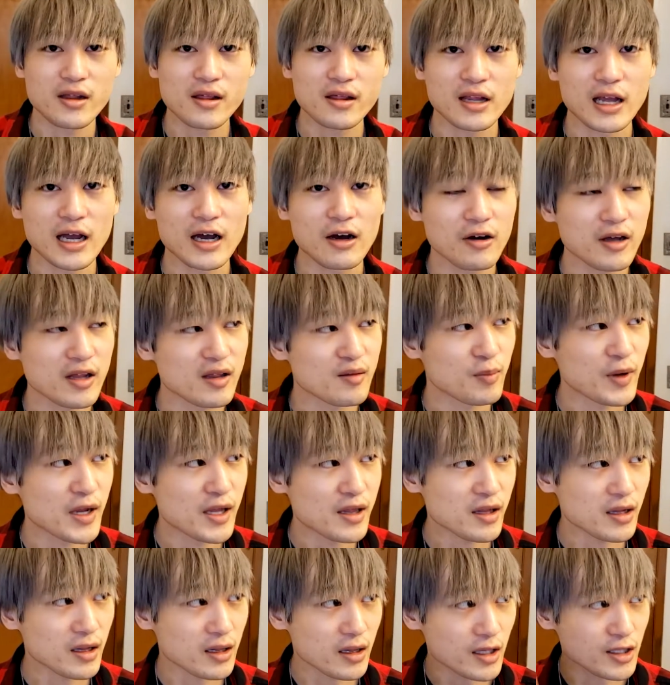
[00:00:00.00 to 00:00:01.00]
style is
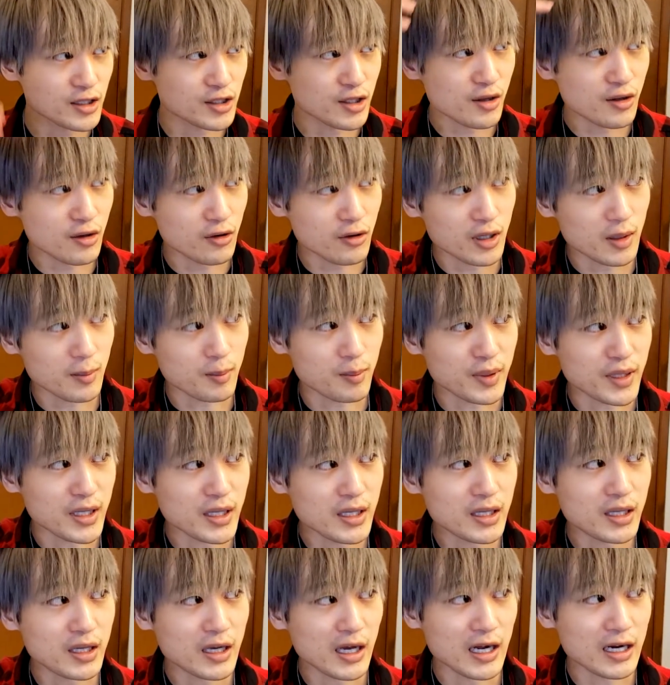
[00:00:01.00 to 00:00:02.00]
basically just going to
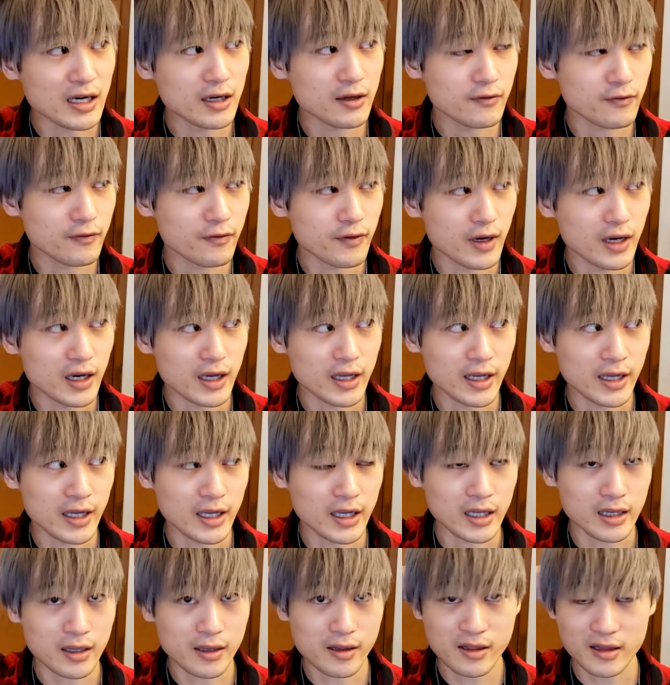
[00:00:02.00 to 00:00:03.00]
be kind of
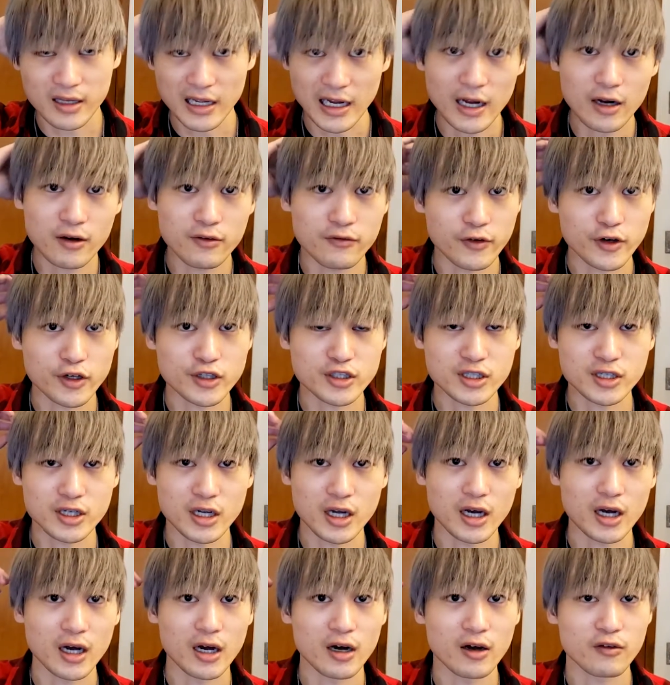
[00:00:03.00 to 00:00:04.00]
a styled version
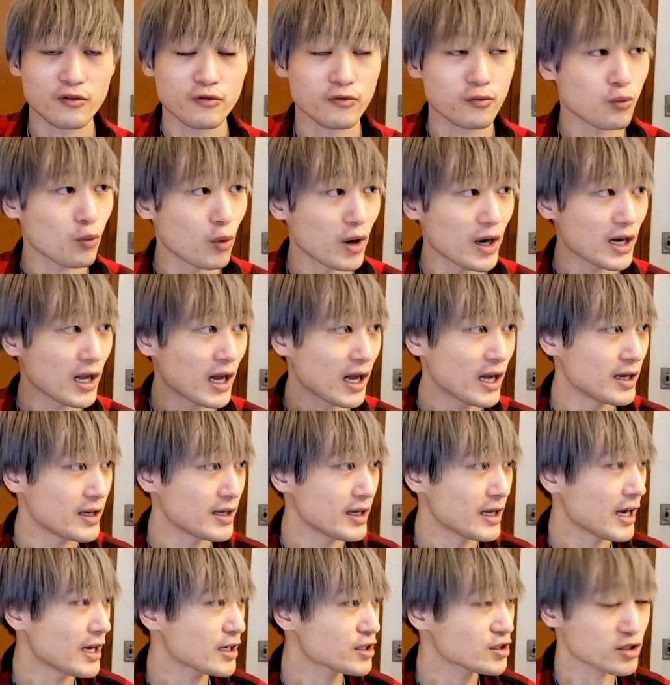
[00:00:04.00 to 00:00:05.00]
of what I
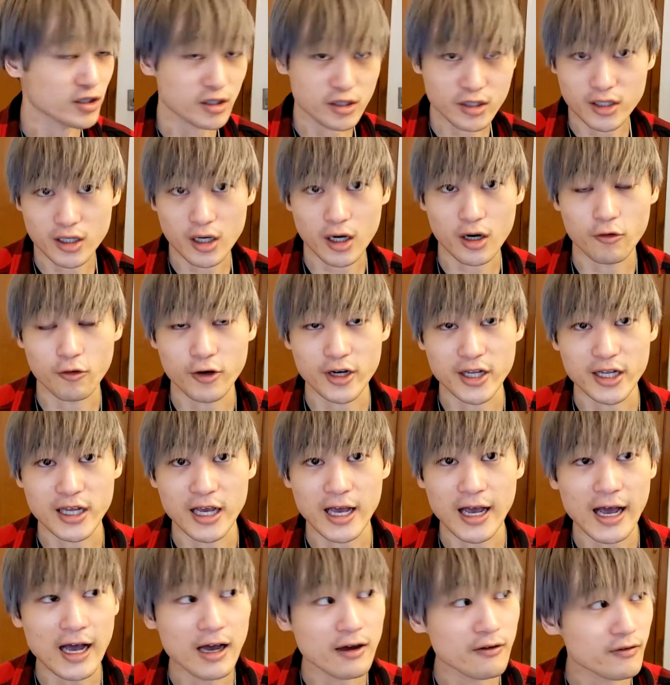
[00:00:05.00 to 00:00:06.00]
naturally already
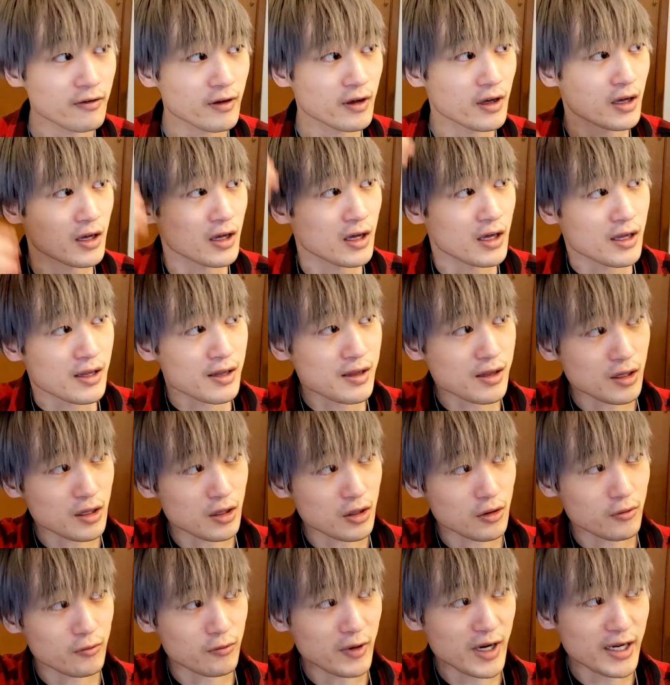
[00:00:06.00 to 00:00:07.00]
have.
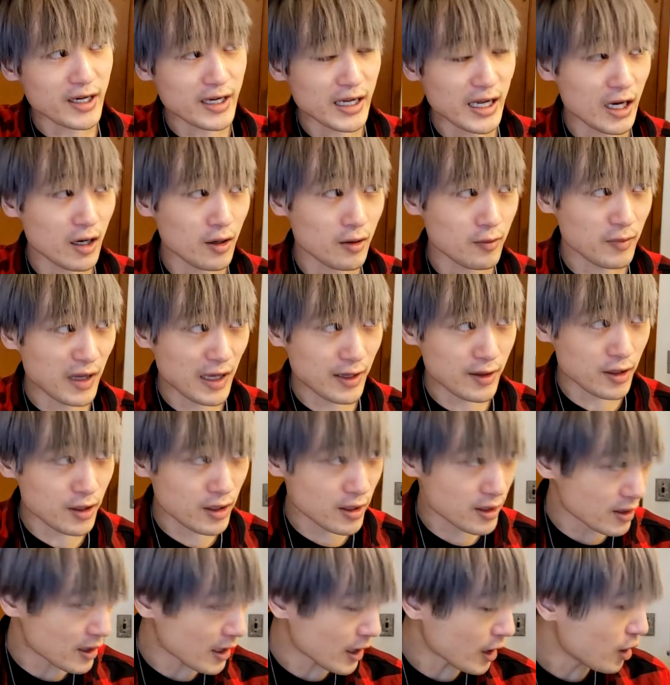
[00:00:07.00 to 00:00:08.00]
So right now, as you
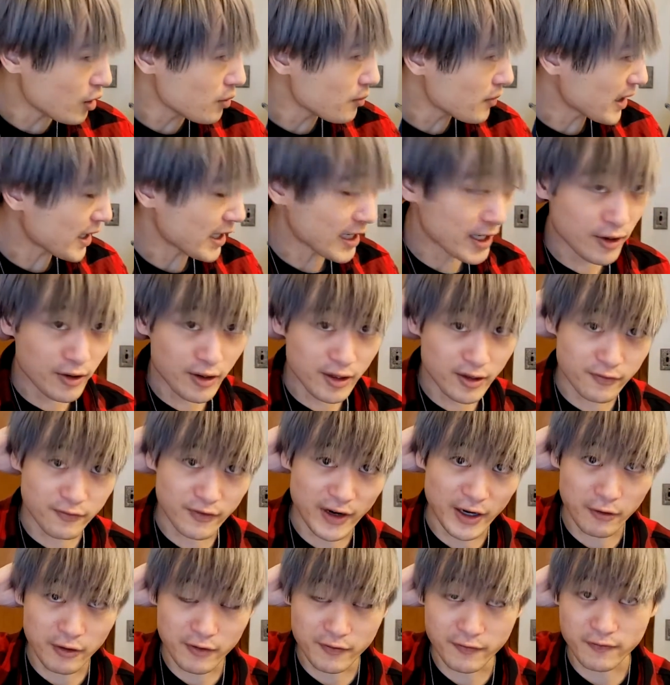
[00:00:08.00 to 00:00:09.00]
can tell, my hair is
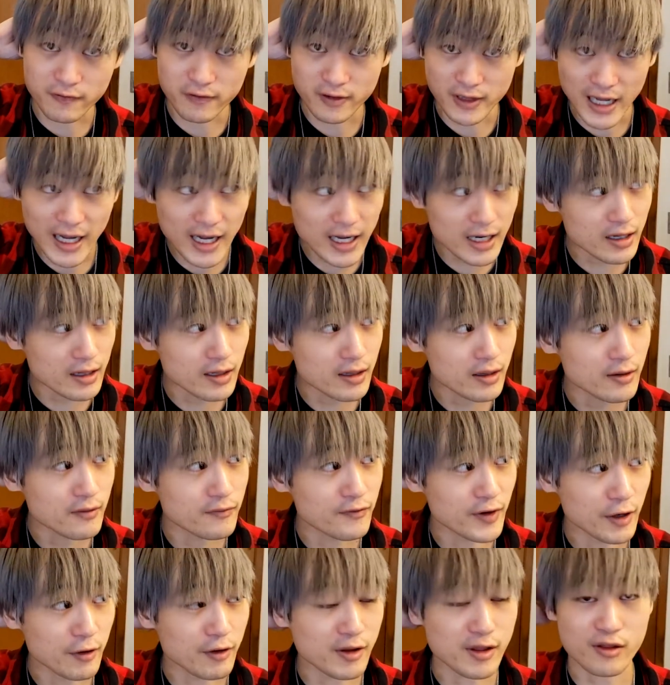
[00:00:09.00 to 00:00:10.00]
very flat,
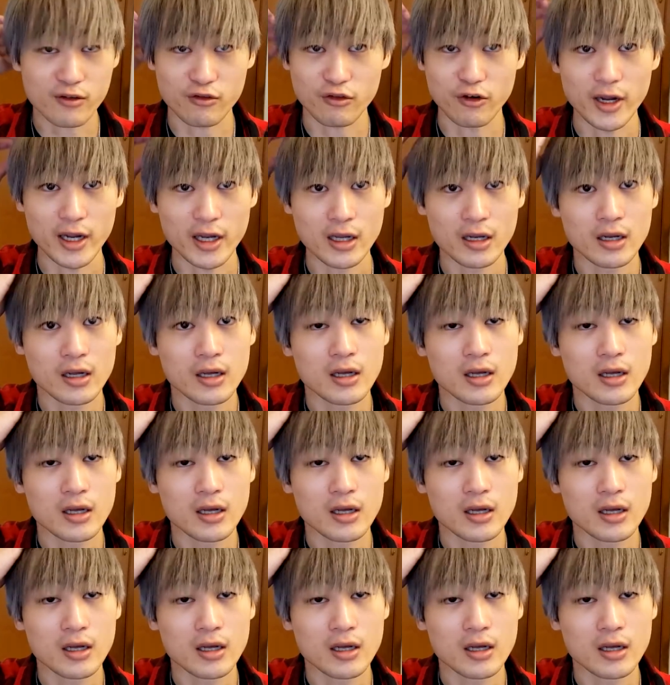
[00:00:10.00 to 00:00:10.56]
very straight.